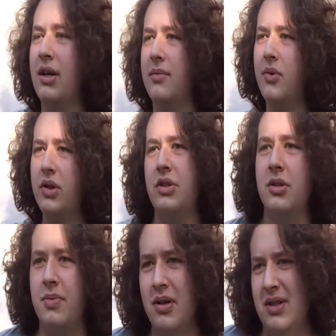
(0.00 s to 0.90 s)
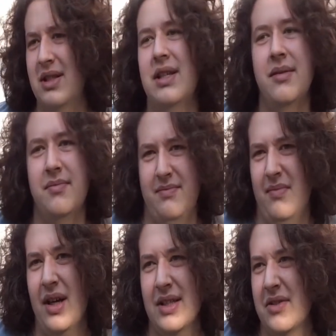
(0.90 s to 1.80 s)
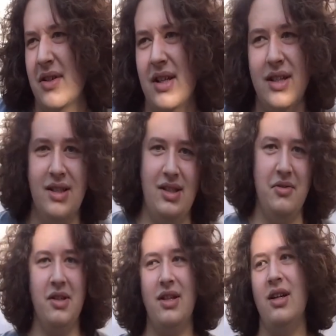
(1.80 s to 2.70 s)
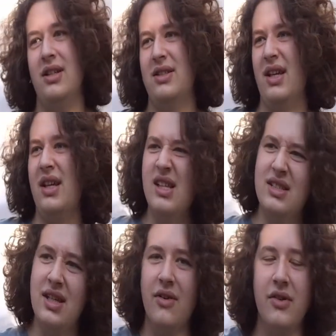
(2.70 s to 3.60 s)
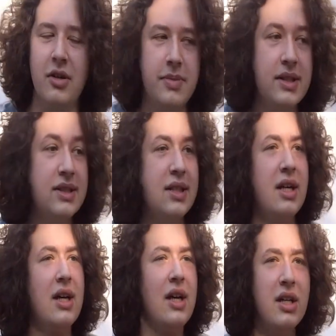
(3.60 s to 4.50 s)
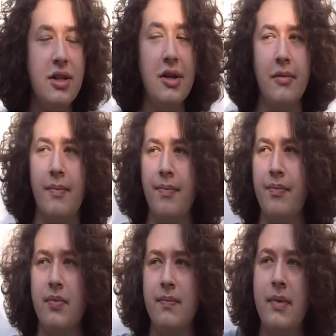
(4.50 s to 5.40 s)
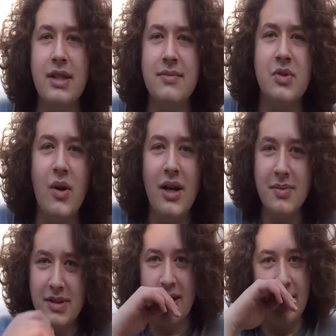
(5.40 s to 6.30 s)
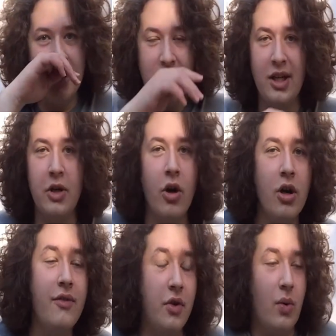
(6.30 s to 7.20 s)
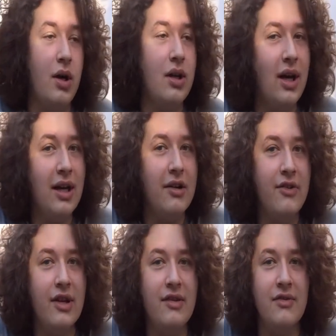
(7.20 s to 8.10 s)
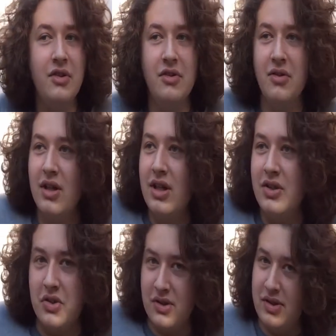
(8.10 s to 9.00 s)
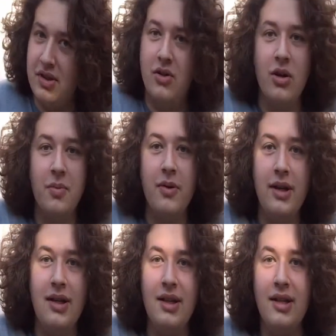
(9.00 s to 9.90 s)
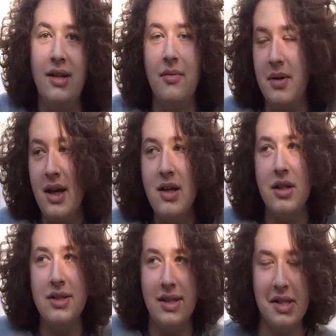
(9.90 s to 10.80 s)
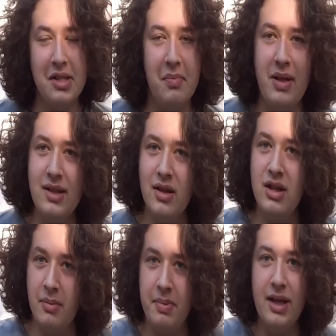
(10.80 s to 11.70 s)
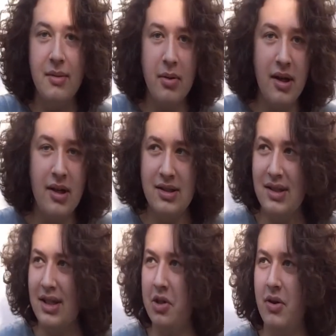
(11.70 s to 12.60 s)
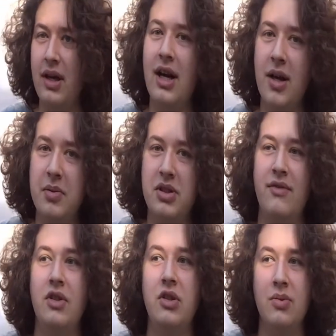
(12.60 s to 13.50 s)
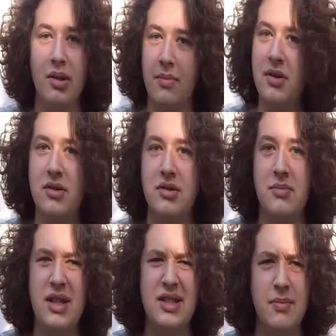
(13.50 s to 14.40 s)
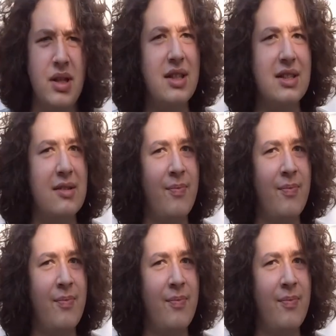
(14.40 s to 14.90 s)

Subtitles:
moisture part Skim Mozzarella and the Ricotta, it's like, oh, that's not real pizza. You know, make some swaps then. If you want higher fat food, just incorporate it in. But I honestly think the pita bread is like a great option if you just want a personal pizza. Plus,